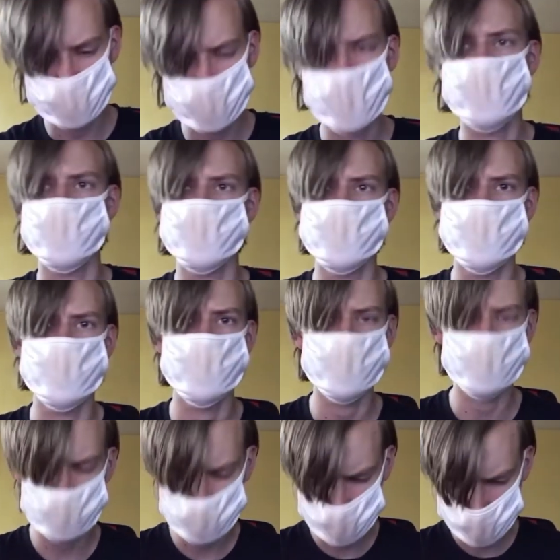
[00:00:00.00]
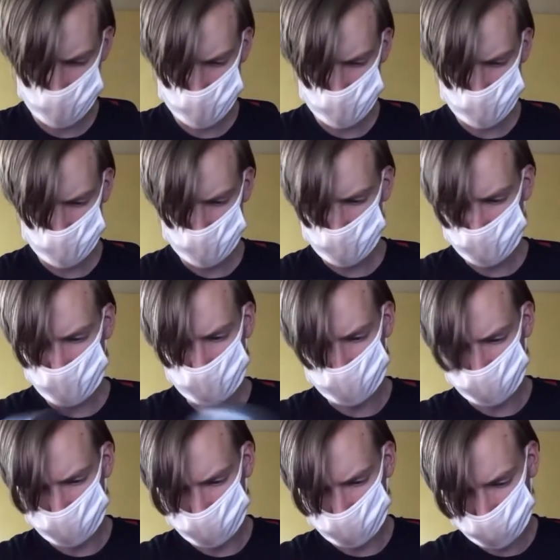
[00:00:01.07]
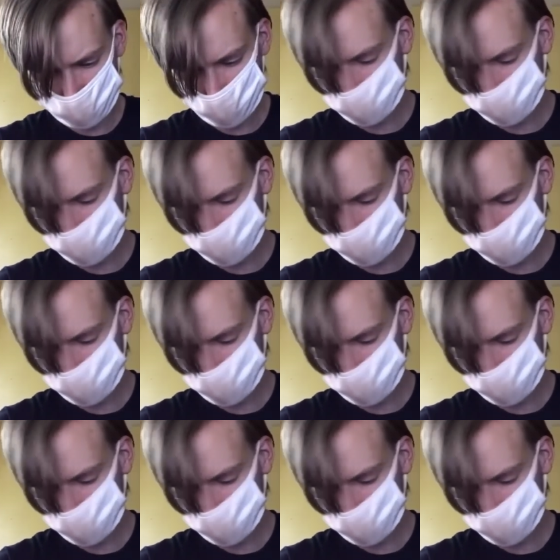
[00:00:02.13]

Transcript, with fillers: my animals safe. All of them.